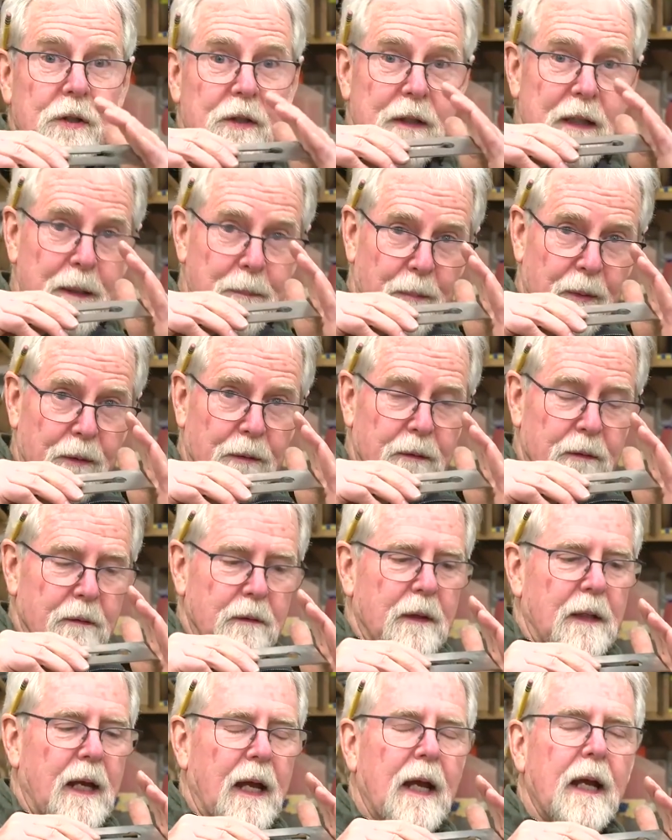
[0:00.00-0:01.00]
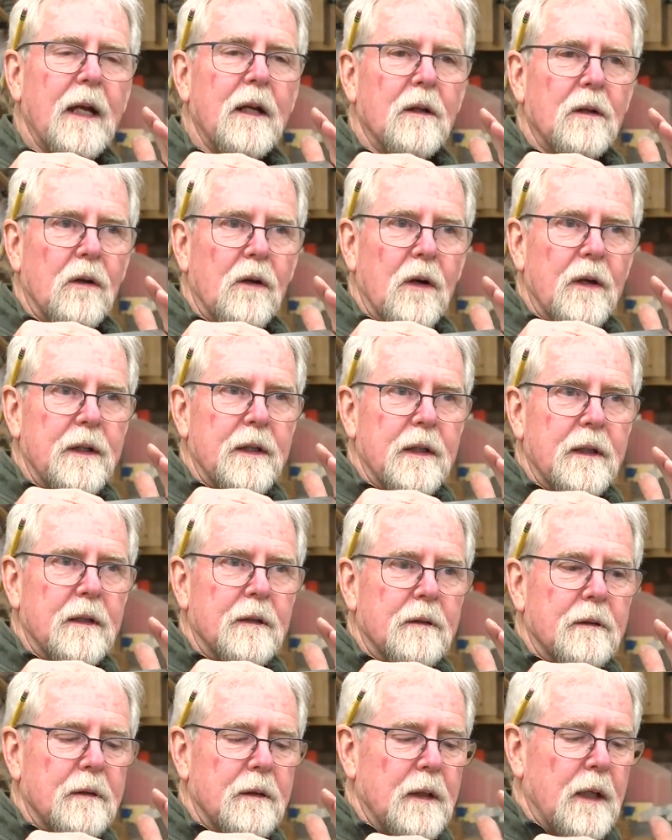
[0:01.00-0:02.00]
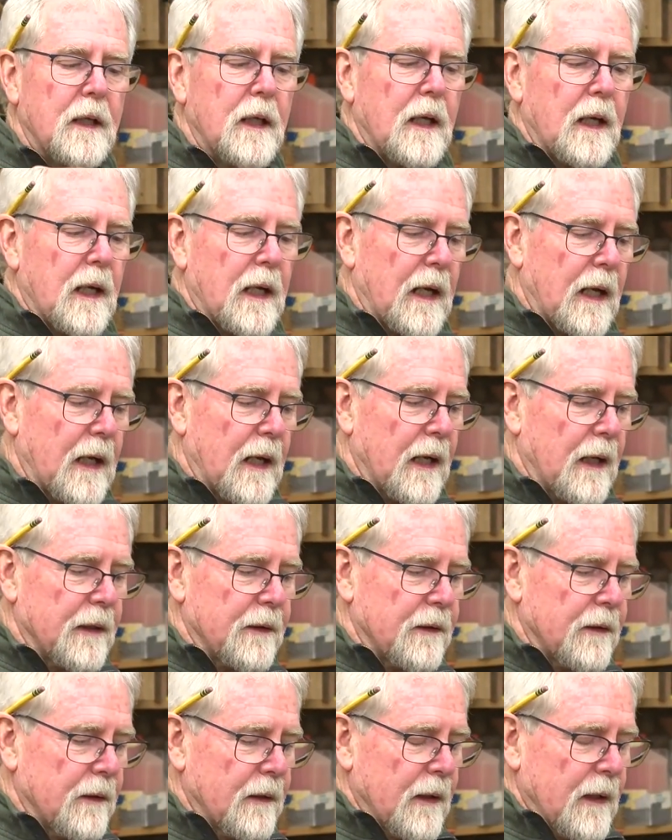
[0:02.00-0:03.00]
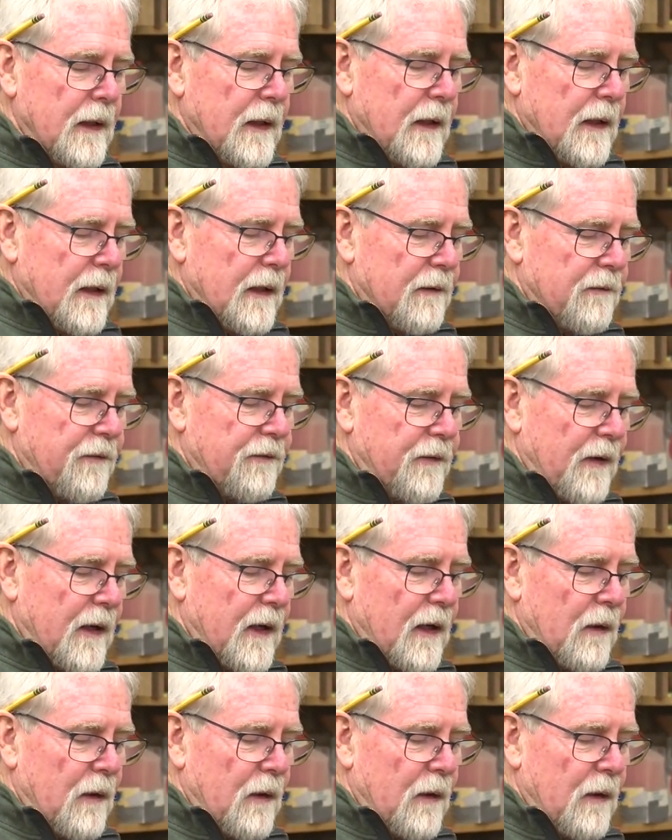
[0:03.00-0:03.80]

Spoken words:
a steeper angle on here. And if